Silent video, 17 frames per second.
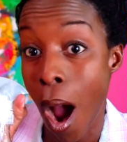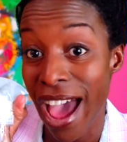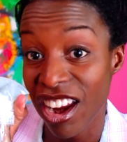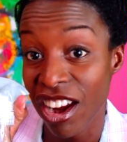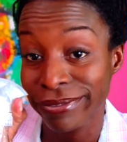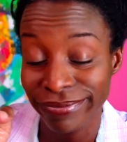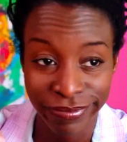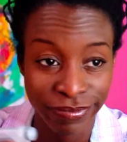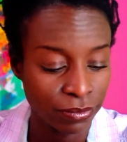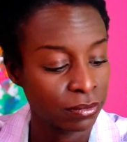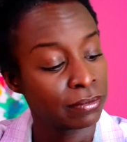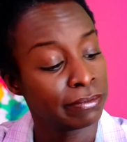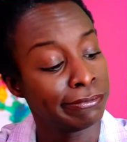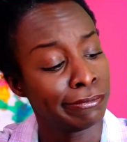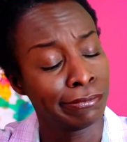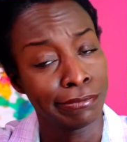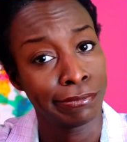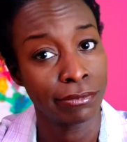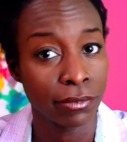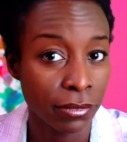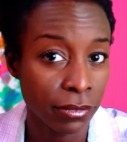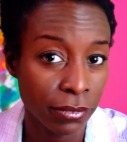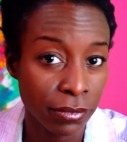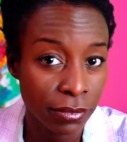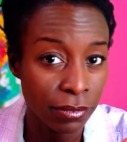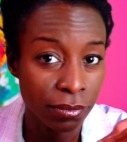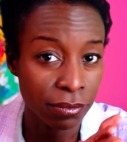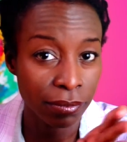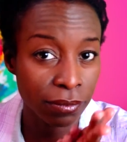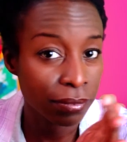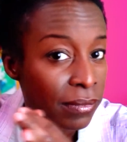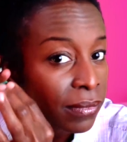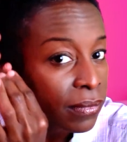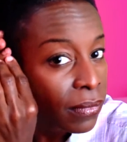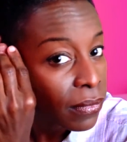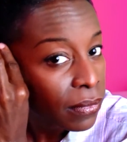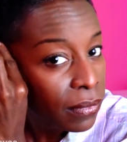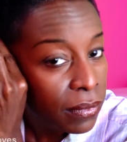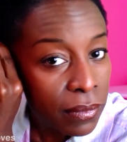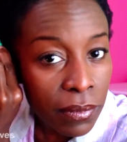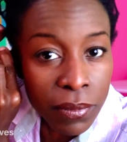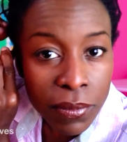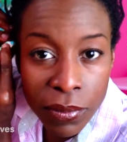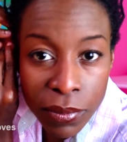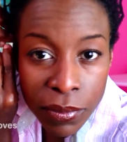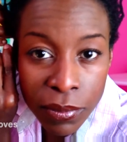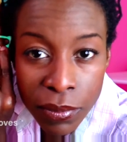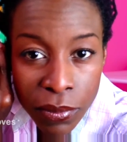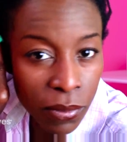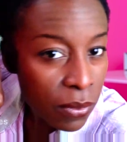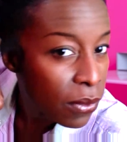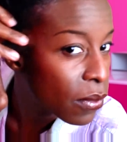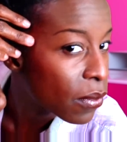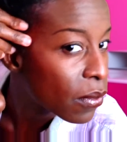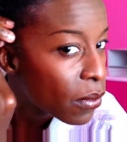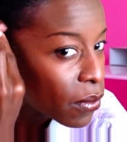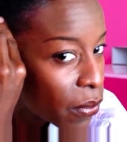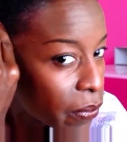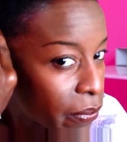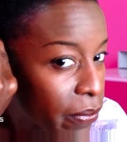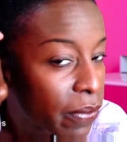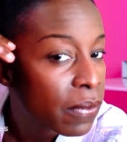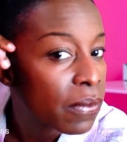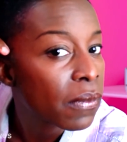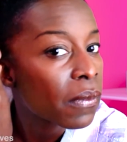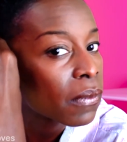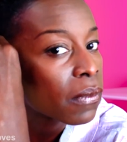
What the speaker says: a little bit of water to help kind of wrap the loose